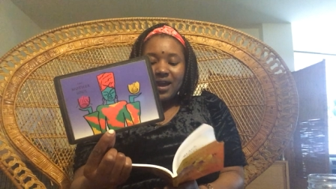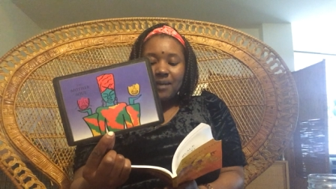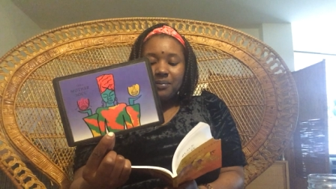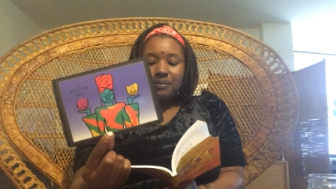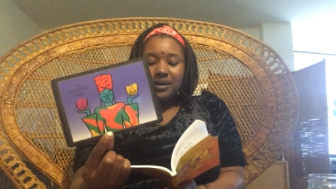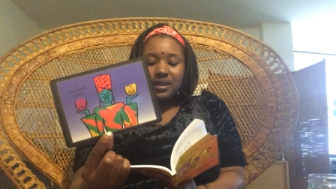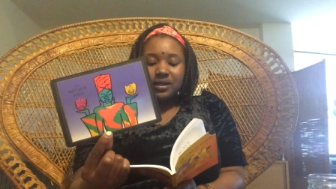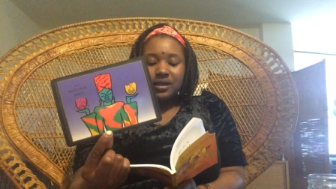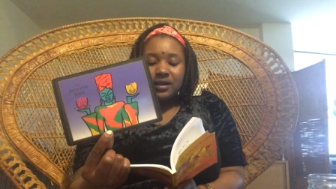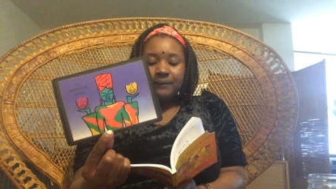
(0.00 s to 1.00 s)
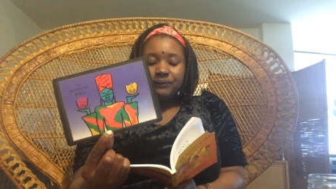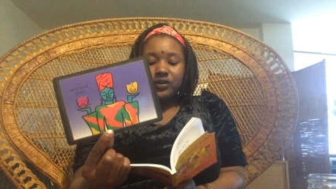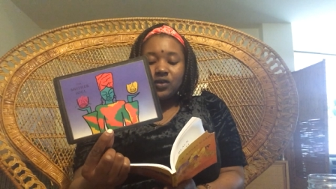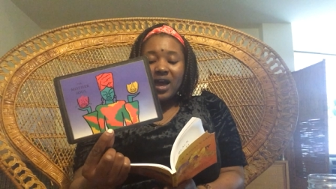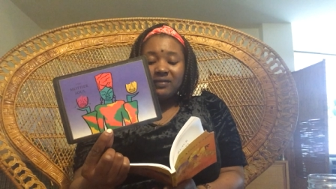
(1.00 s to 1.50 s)
the capability,
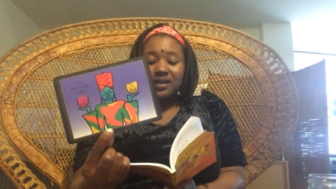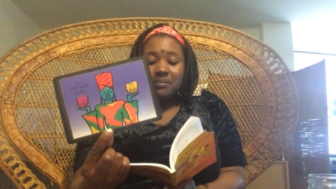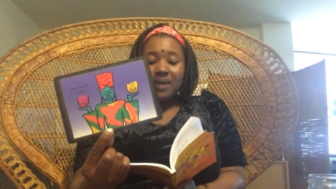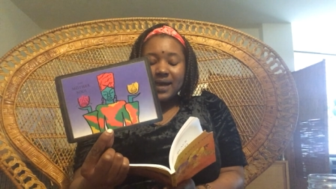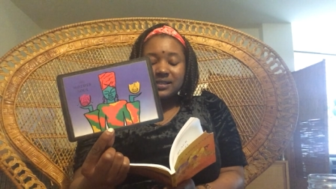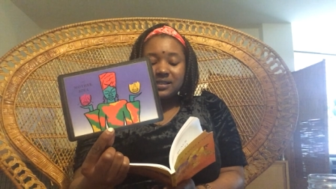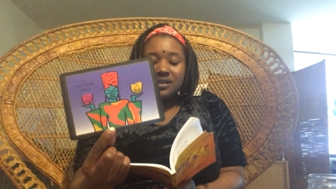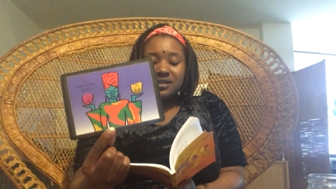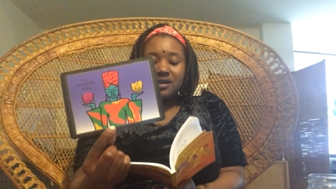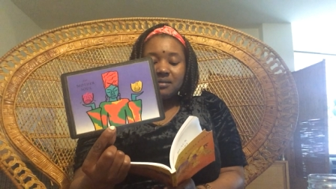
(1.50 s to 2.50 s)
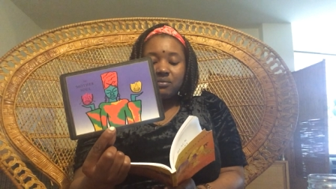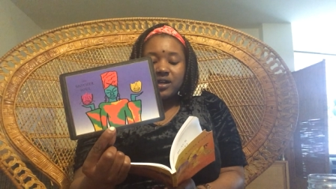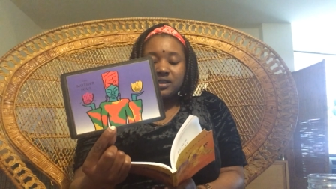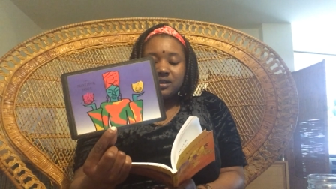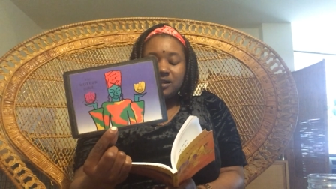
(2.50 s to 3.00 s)
you have the capacity to
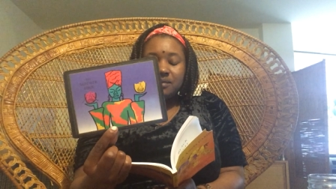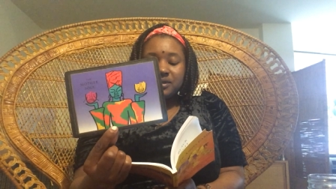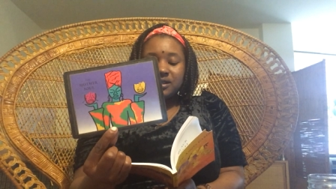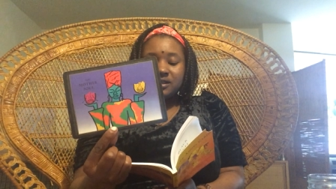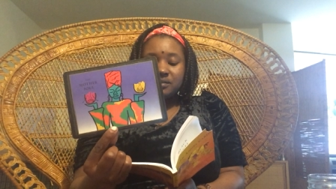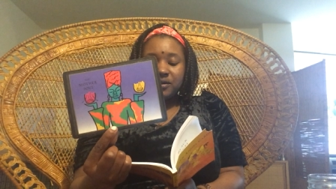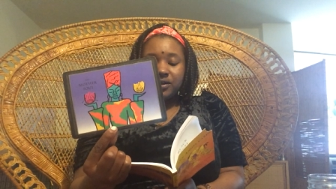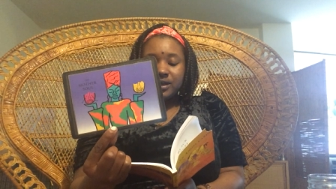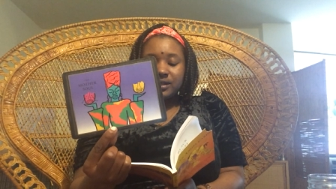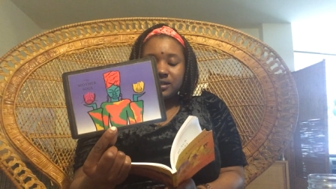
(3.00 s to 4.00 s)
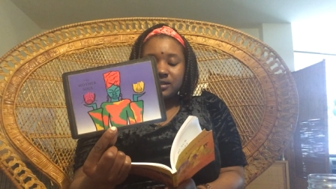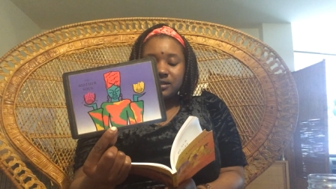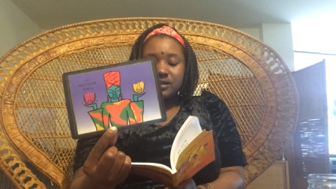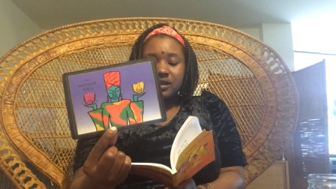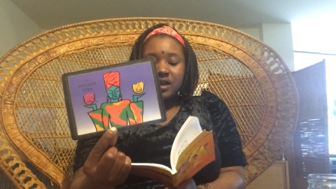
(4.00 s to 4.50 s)
embrace the deepest
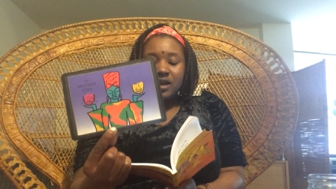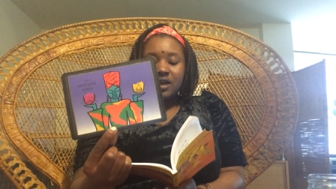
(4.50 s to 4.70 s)
experiences.